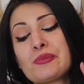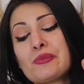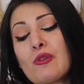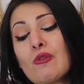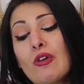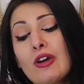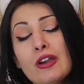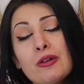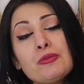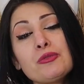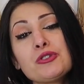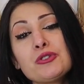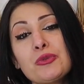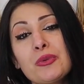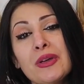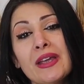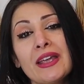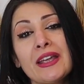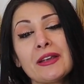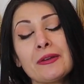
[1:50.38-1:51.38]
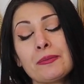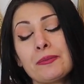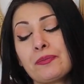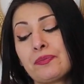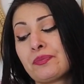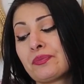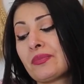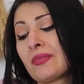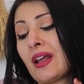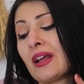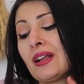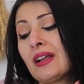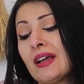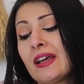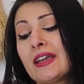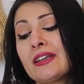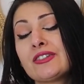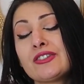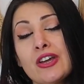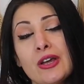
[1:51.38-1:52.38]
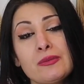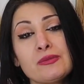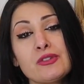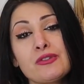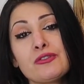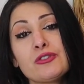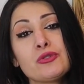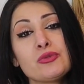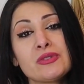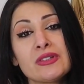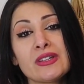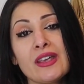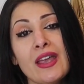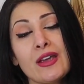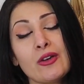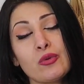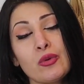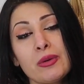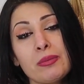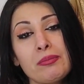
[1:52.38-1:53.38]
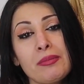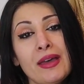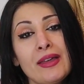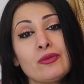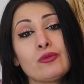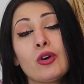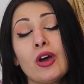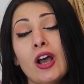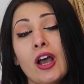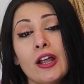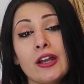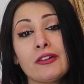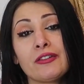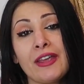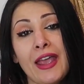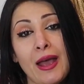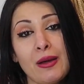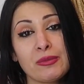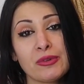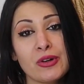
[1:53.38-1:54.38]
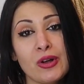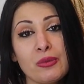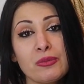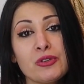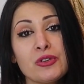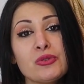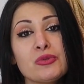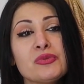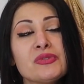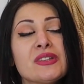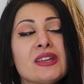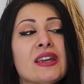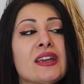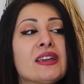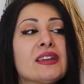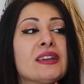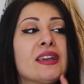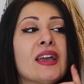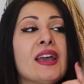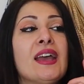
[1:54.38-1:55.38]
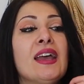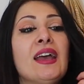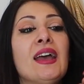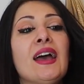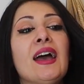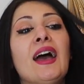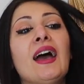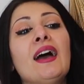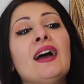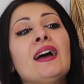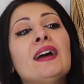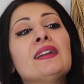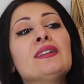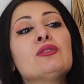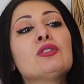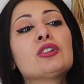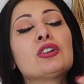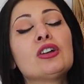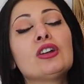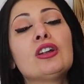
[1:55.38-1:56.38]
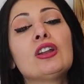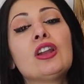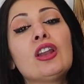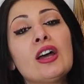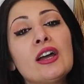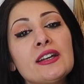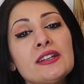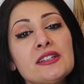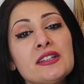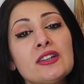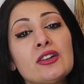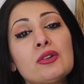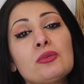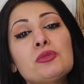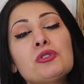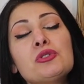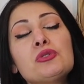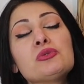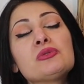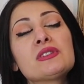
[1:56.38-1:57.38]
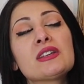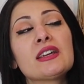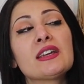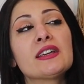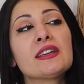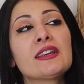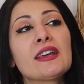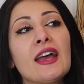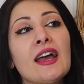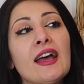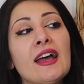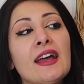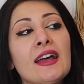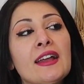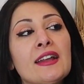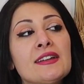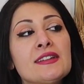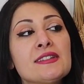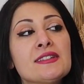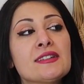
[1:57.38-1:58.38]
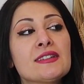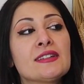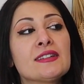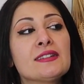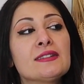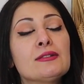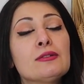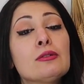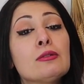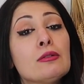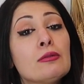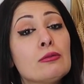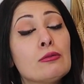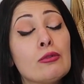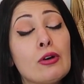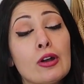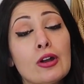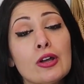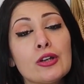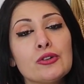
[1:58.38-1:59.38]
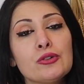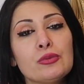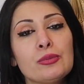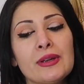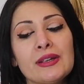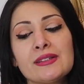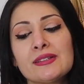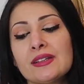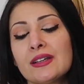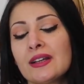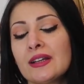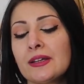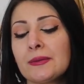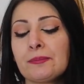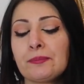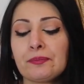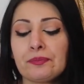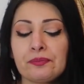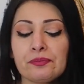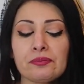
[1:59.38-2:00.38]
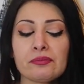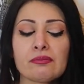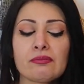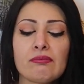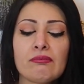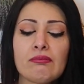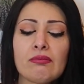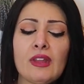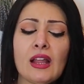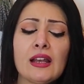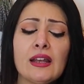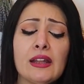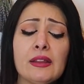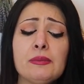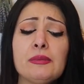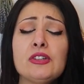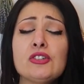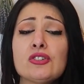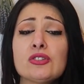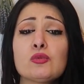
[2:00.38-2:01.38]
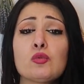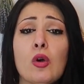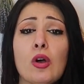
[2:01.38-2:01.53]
what I'm doing in terms of using equipment, what kind of camera I'm using, and what kind of lighting I'm using, and what I do basically. Let me just